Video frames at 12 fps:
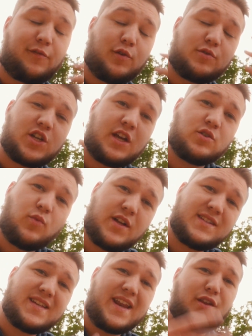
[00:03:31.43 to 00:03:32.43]
If you change
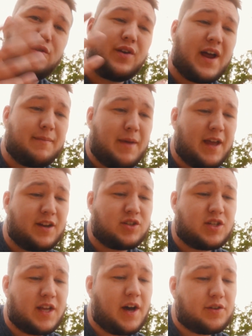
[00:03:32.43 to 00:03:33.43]
one setting, you got to
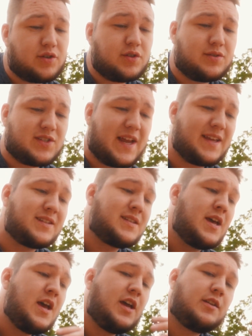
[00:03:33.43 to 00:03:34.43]
manage the other two settings
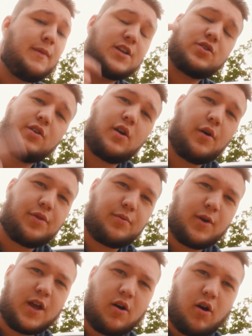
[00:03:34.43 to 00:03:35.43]
to make sure that all
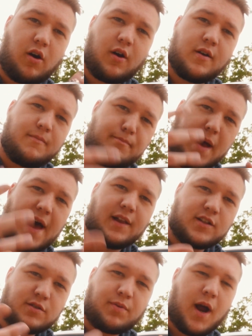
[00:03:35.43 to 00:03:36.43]
three are
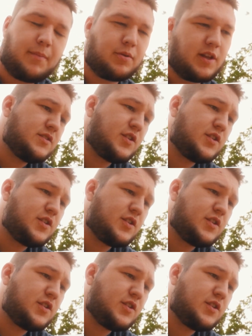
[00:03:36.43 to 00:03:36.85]
balanced properly.